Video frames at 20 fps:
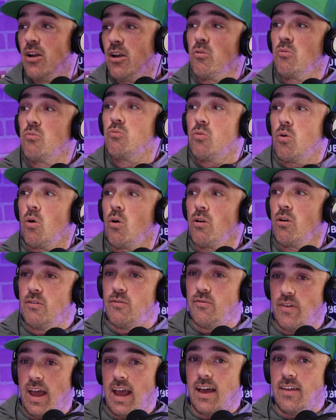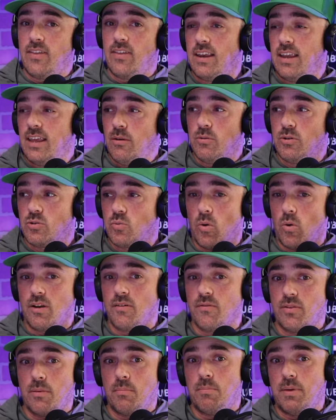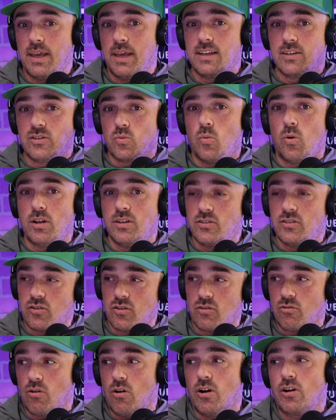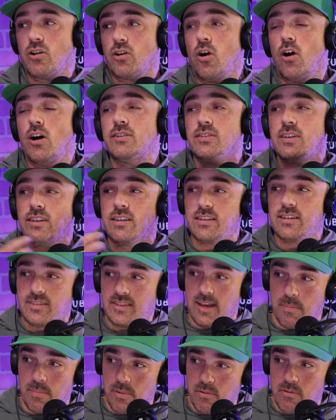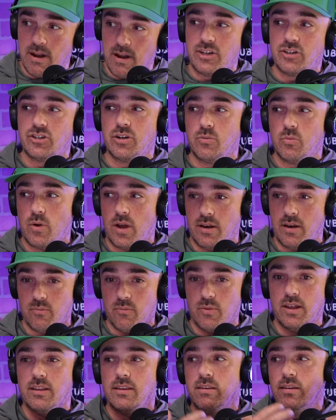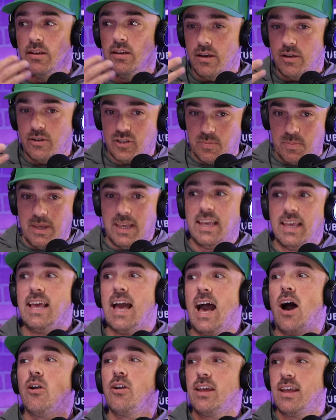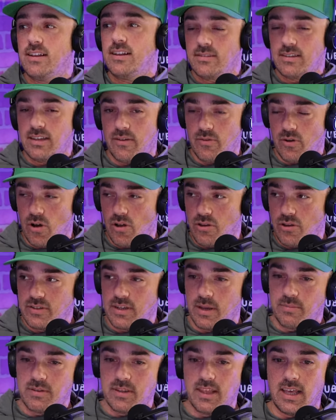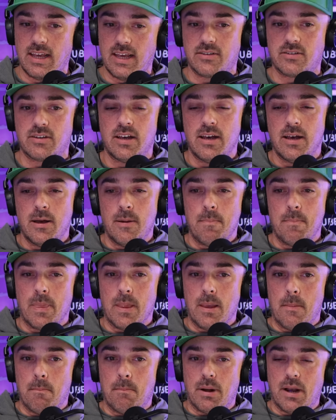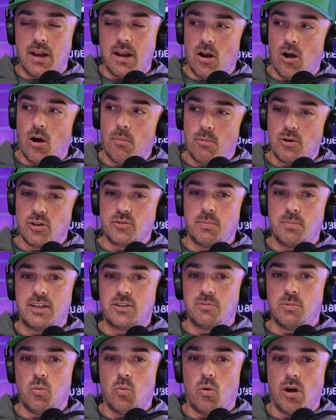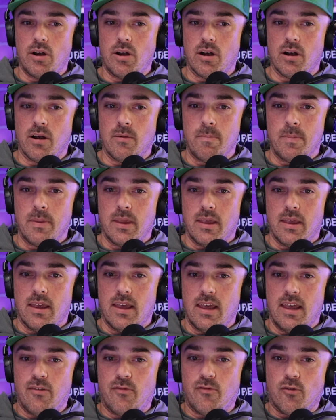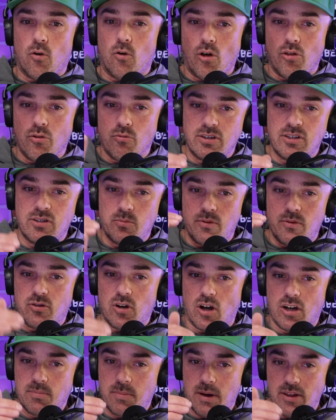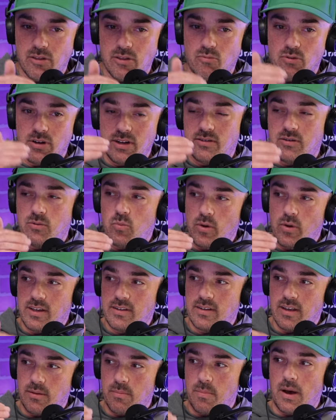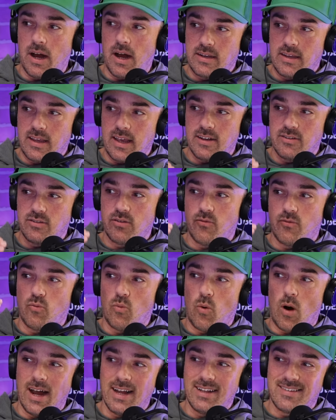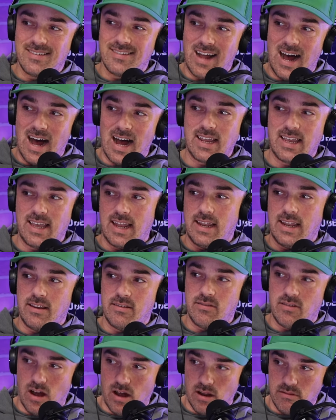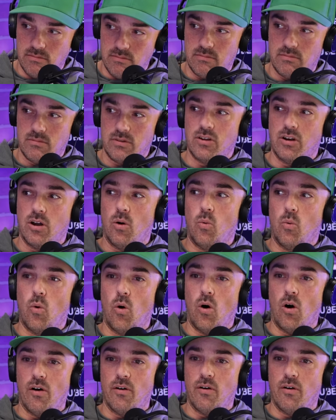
Rory fan that he was one of the biggest ones cra- causing the separation when when speaking out against Liv yeah. and all those types of things. But it almost makes me wonder if, for all the reasons we've talked about in the recent weeks on the podcast of why it's not getting done, you know, uh,